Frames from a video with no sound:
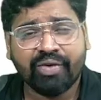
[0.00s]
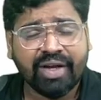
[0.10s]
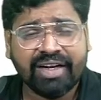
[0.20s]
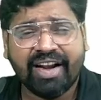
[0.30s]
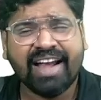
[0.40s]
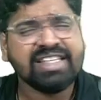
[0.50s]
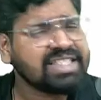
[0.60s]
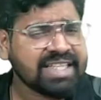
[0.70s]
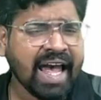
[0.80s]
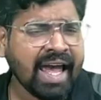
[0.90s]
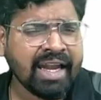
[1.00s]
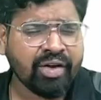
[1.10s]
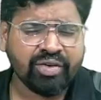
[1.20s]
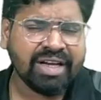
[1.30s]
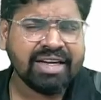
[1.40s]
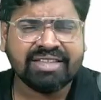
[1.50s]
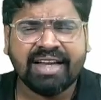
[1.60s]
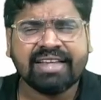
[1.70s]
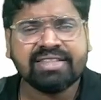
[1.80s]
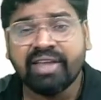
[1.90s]
Okay, dry sand, or it is
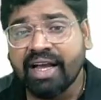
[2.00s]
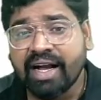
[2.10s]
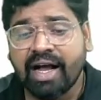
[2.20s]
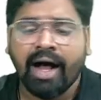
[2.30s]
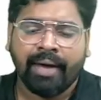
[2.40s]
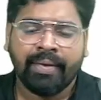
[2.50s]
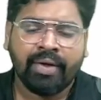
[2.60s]
like sicca.